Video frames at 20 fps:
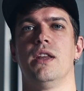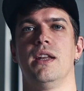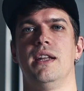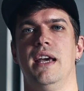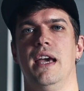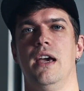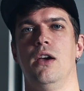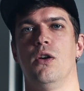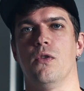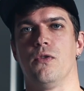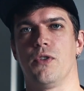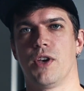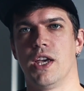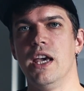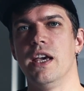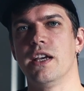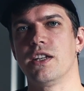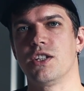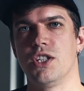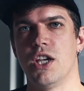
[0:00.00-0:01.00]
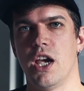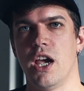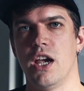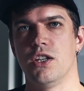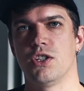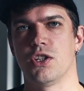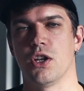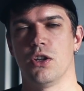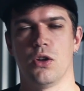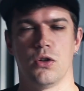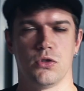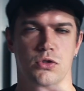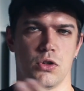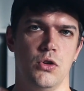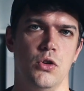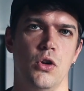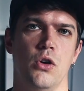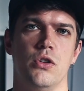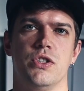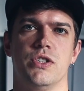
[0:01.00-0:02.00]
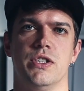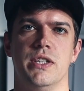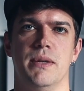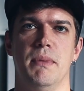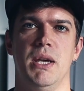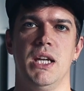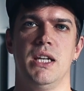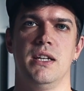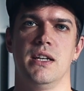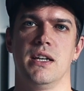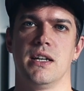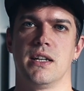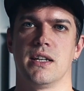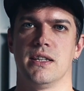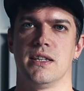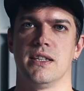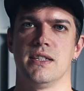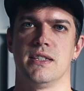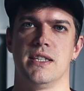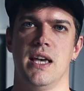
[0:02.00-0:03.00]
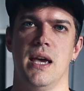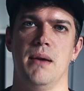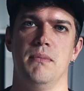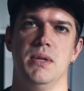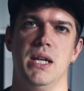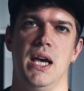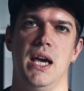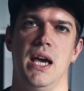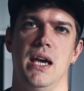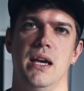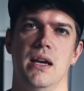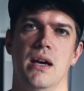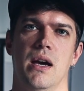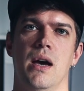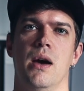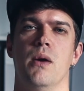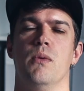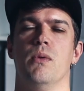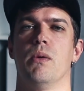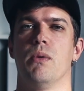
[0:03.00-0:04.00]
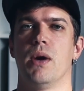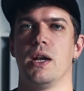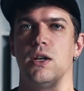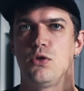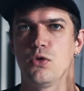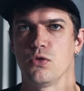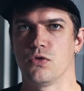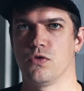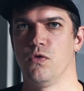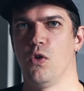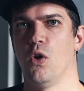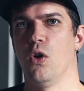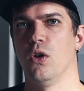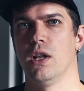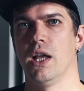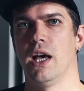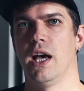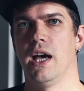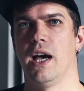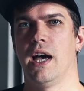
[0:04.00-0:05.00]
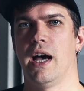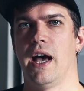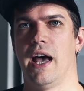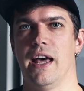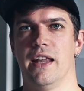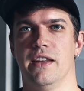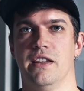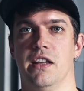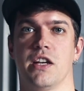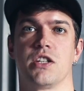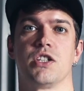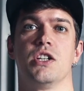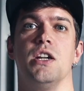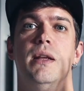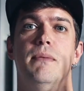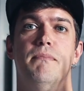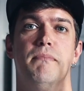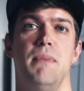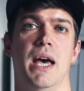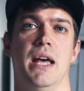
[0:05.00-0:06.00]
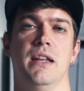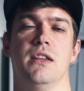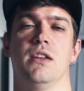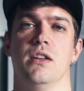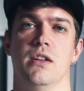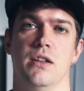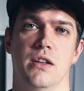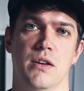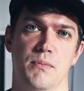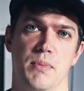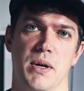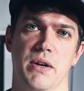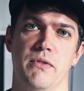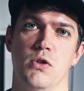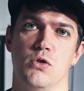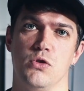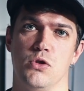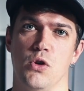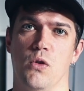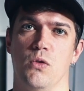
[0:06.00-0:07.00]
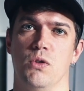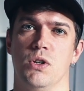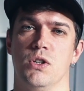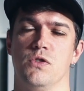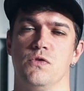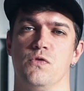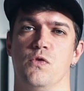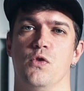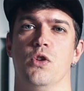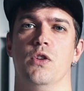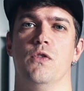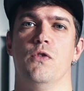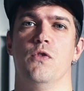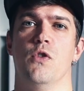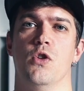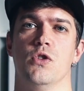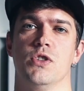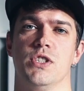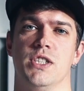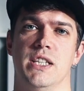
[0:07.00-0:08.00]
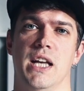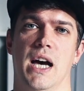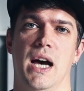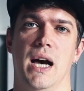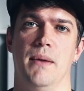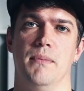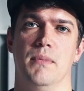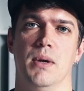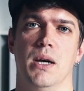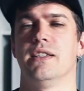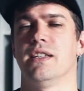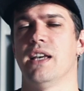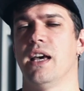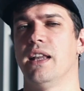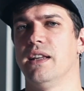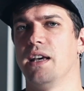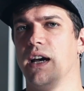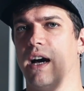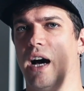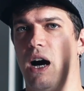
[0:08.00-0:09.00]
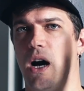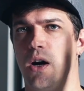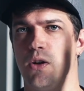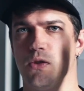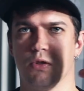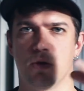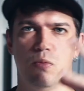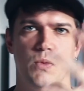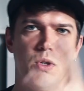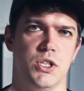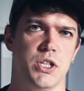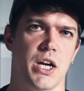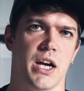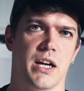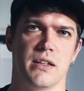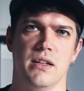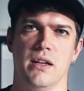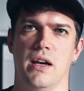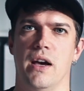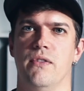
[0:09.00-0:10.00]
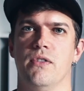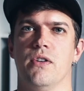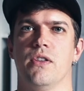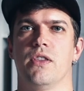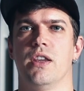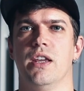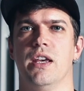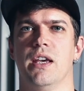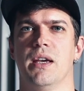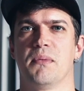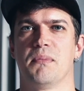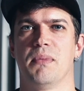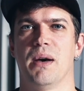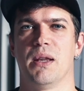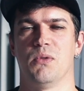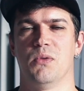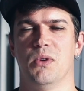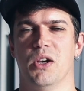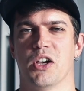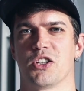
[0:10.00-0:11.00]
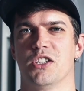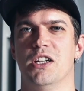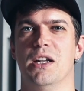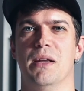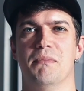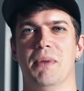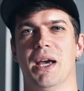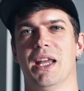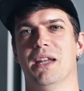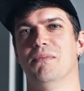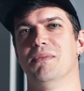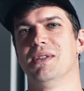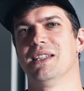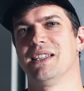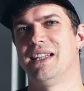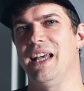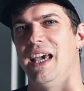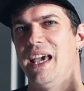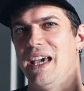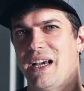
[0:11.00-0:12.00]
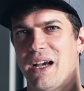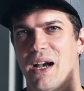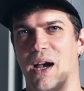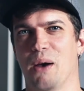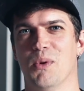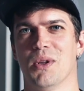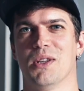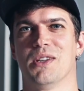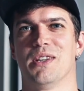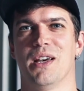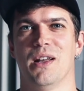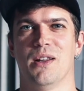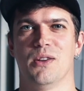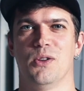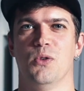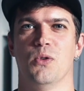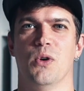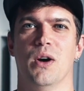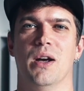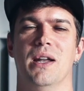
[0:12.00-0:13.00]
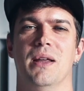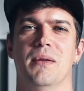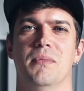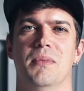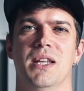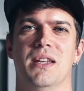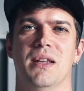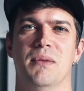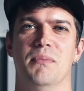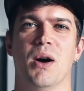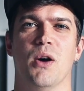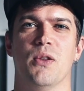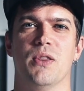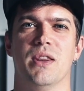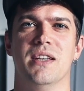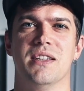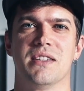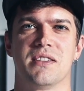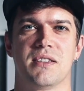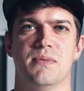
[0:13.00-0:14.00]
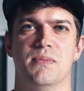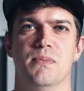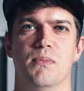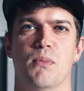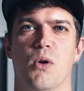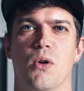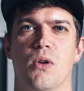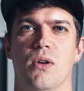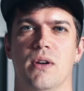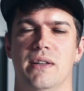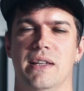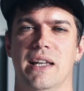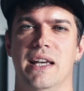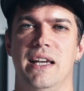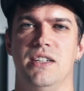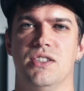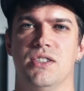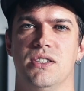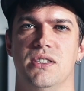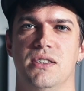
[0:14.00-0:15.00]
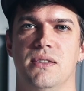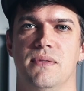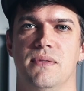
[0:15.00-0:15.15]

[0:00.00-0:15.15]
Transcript: the day of key exchange and also notary meeting at the same day, we went to Zwolle and actually met the previous owners for the first time. Inside the house we checked everything, but we actually made a mistake. I will tell you a little bit about this more later.